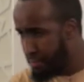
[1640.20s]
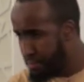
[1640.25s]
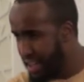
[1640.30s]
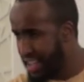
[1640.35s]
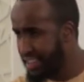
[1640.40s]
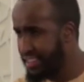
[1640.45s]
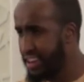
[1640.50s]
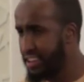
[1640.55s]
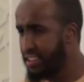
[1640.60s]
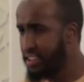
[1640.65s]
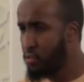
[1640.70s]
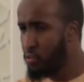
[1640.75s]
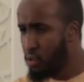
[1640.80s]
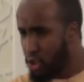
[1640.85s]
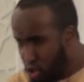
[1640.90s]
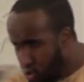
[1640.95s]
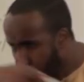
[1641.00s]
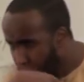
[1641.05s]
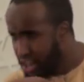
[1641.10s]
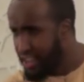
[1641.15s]
Abbas and he said,
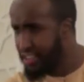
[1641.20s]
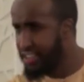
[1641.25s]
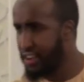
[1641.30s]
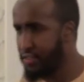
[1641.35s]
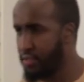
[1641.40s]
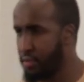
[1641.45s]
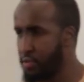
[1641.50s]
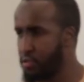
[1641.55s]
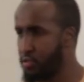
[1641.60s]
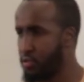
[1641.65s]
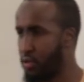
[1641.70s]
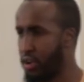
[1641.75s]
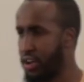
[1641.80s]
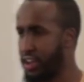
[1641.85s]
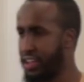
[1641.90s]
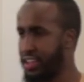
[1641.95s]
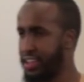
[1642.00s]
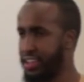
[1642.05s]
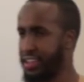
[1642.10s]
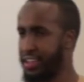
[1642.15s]
what do you understand from this surah?
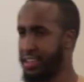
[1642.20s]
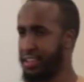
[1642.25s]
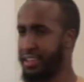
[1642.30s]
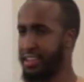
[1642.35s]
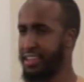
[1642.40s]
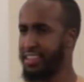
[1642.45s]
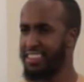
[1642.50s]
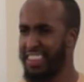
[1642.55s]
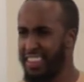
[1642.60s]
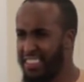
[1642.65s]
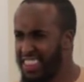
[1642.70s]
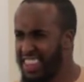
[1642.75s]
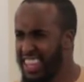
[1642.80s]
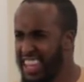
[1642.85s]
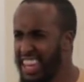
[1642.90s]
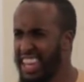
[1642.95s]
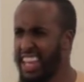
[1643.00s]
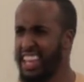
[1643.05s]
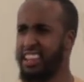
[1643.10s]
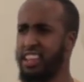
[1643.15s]

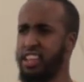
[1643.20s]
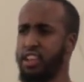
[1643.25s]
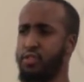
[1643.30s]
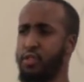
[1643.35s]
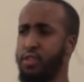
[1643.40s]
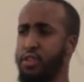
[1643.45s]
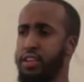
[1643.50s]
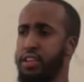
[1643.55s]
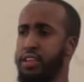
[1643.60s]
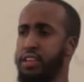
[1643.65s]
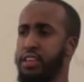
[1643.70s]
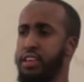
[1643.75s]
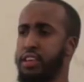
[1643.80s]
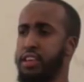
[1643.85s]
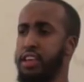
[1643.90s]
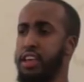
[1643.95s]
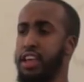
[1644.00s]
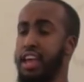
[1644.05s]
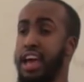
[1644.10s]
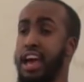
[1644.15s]
17, 18-year-old.
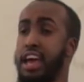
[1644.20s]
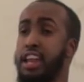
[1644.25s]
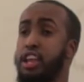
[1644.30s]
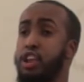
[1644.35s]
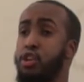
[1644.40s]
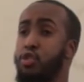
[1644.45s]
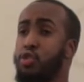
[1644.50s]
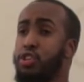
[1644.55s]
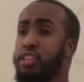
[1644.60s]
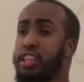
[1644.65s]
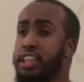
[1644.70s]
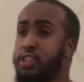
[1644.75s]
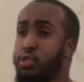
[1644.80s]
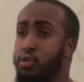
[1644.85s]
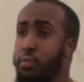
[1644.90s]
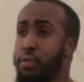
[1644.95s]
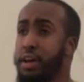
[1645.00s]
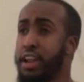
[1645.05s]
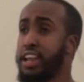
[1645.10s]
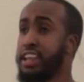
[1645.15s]
And he looked at
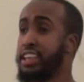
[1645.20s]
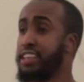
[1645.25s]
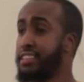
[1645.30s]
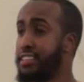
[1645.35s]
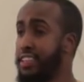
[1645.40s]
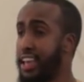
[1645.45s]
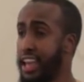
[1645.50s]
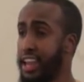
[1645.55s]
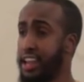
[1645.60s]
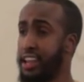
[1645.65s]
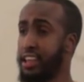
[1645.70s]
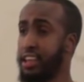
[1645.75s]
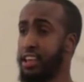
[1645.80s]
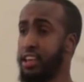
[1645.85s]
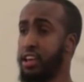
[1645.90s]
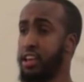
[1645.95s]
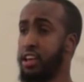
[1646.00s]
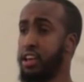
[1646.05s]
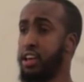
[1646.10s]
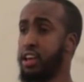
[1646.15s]
Umar and he said,
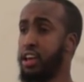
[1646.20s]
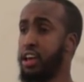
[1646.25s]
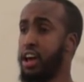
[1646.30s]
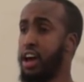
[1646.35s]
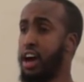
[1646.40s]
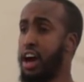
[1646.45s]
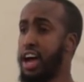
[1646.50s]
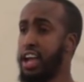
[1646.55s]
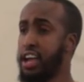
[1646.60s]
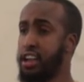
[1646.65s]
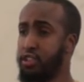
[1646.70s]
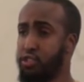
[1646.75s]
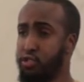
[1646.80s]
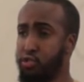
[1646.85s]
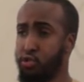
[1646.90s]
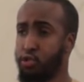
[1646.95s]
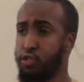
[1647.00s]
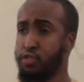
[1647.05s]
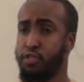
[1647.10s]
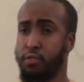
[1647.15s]
I
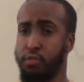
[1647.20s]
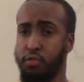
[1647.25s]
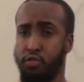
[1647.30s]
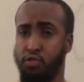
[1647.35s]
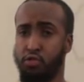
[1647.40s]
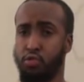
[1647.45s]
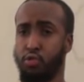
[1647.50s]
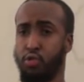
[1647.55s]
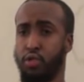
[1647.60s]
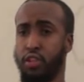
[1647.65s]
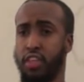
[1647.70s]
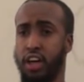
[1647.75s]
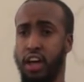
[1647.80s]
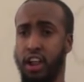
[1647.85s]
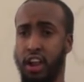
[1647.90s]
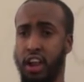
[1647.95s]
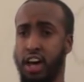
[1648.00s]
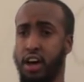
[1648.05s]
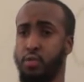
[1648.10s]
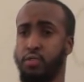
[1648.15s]
understood from the surah that
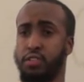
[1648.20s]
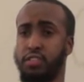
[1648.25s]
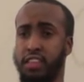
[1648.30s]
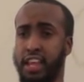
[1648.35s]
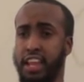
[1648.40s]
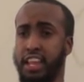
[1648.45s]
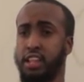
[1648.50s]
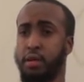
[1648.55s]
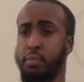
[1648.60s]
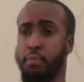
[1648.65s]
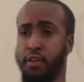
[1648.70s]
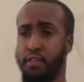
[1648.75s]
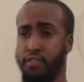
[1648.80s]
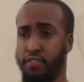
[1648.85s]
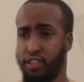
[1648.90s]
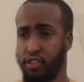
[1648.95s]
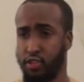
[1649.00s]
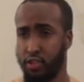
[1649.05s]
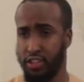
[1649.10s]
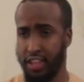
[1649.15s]
Allah was telling the
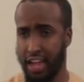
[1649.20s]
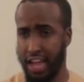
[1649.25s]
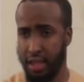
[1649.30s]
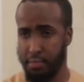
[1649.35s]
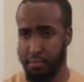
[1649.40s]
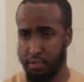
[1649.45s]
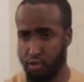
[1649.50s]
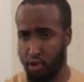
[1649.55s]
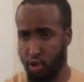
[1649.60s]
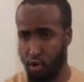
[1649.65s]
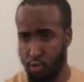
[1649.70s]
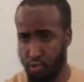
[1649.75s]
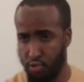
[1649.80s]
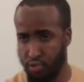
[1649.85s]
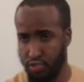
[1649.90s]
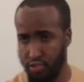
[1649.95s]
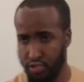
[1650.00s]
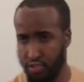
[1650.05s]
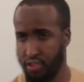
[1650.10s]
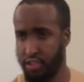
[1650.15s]
Prophet, your time is
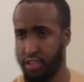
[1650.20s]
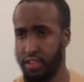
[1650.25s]
close.